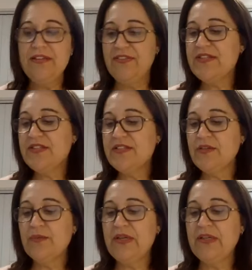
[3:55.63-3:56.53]
this is
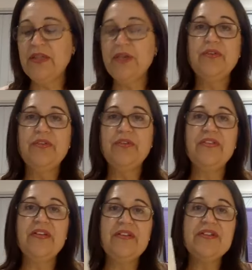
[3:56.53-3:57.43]
a really good thing
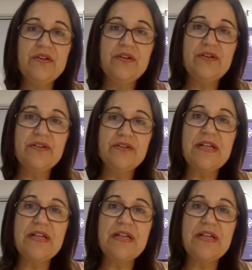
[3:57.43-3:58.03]
to use